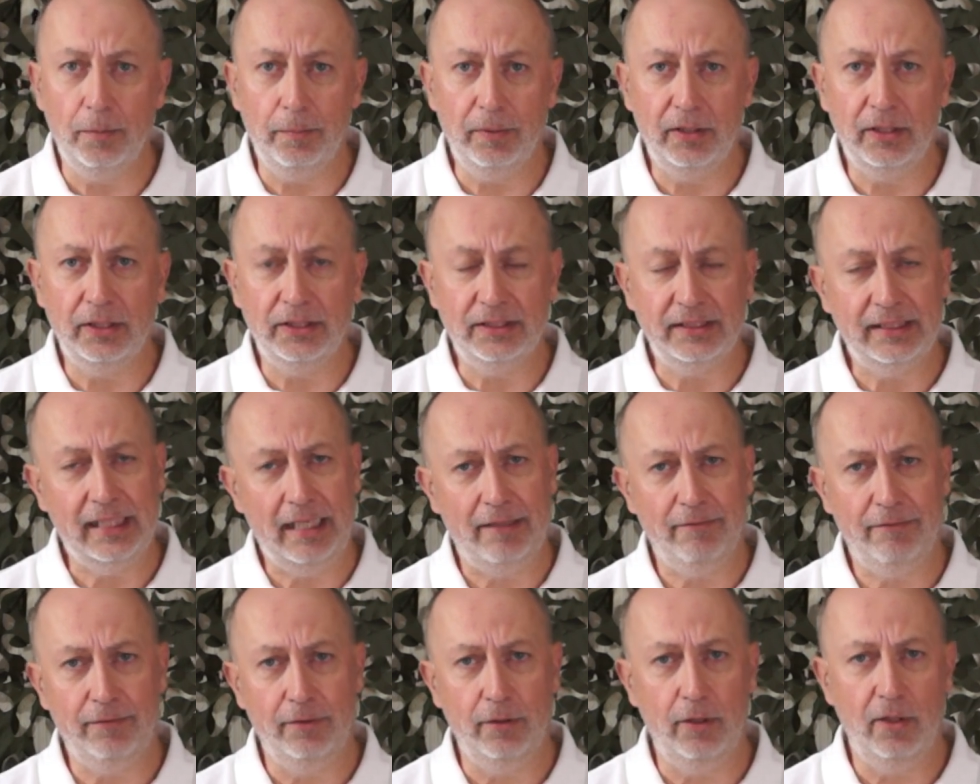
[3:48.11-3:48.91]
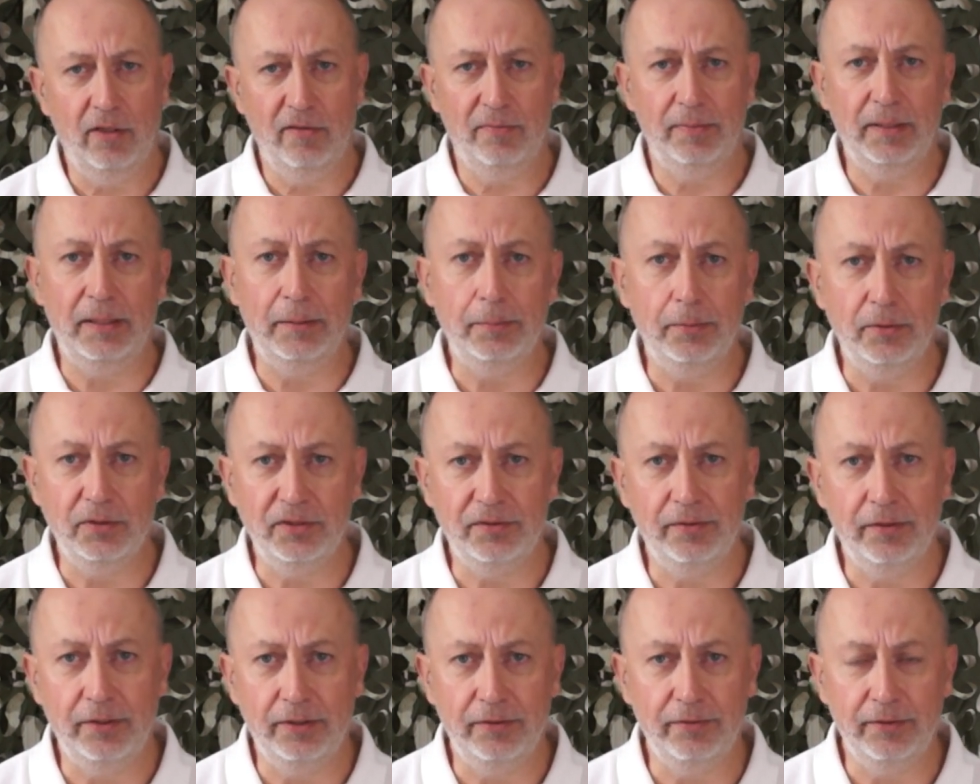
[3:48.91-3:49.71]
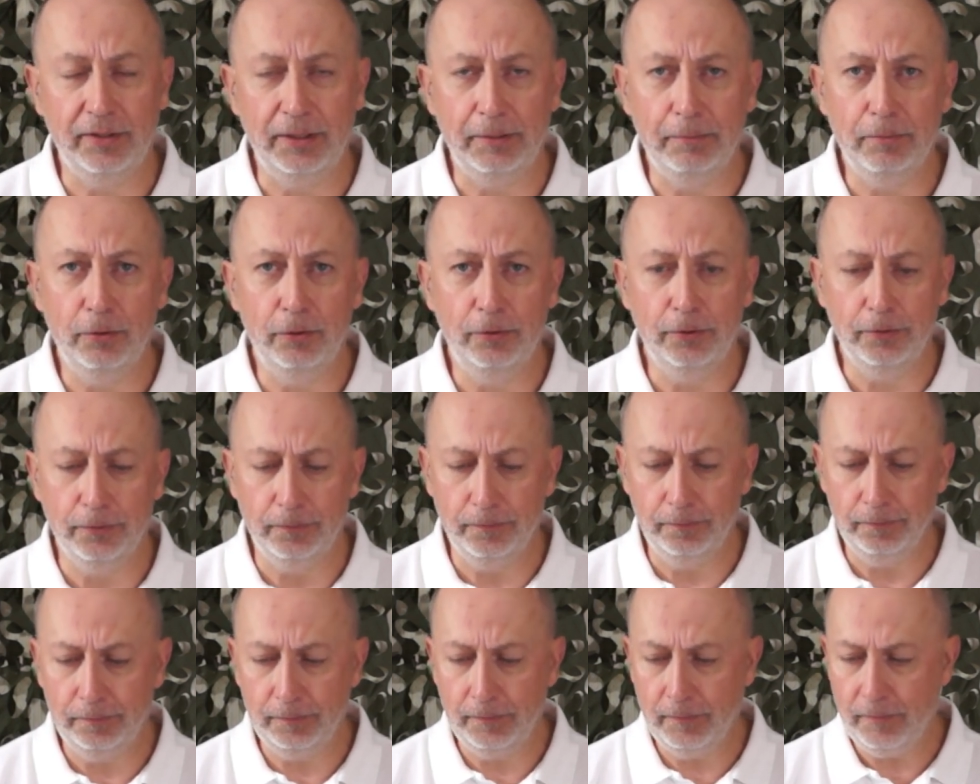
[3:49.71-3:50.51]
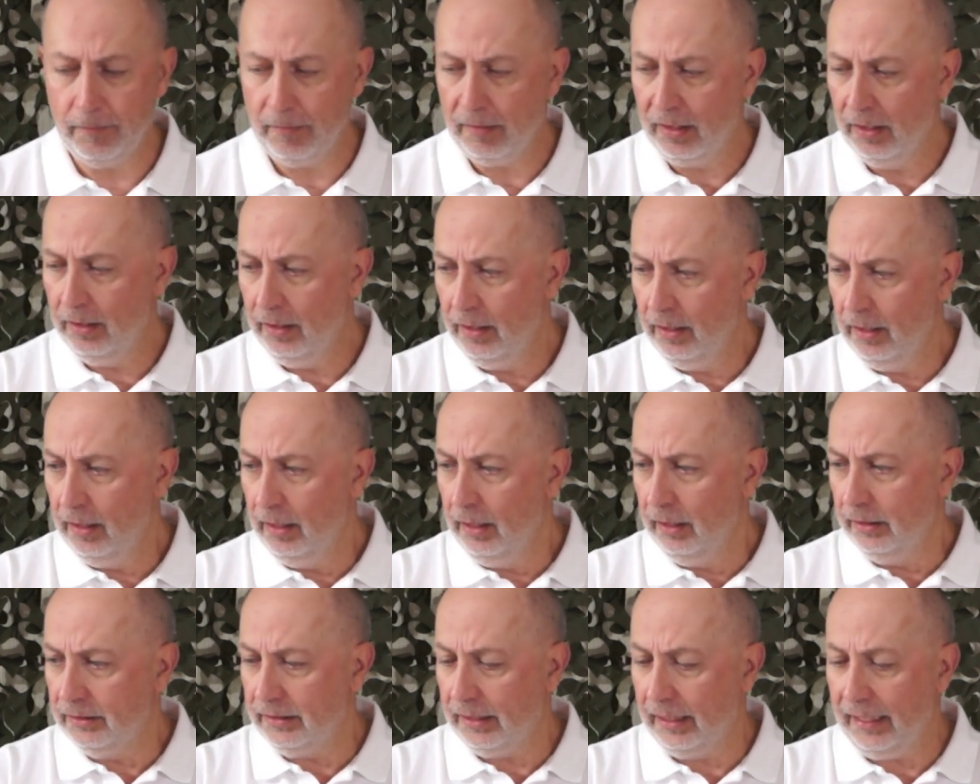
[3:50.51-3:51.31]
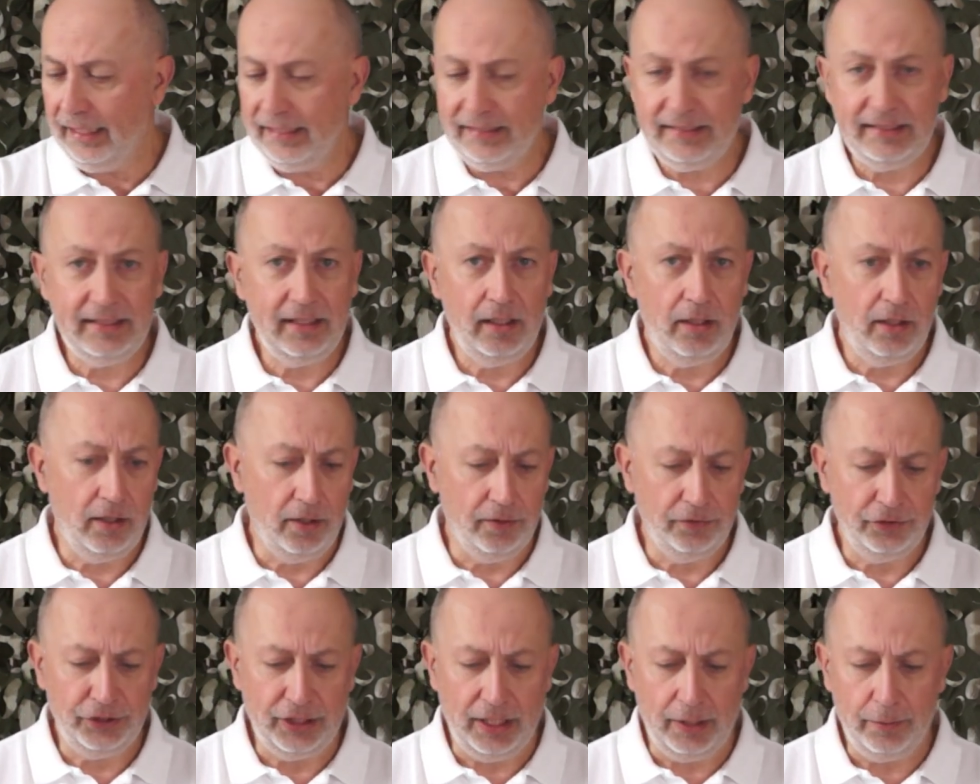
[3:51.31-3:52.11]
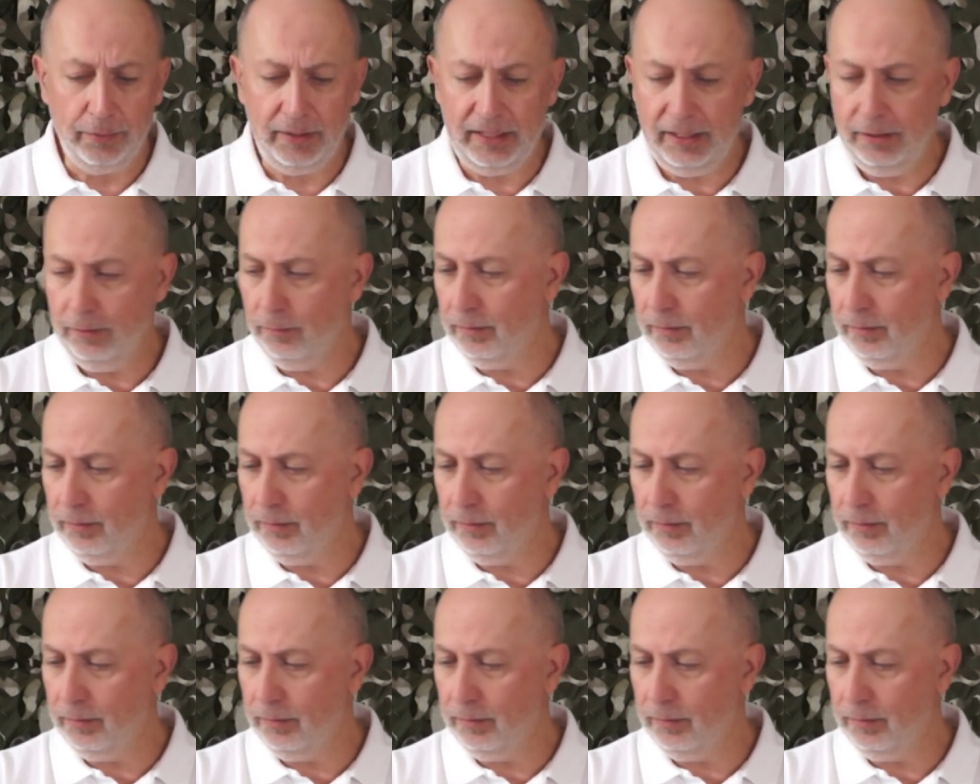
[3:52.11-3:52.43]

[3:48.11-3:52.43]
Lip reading: because that for a lot of people is very important. So let's start off, shall we?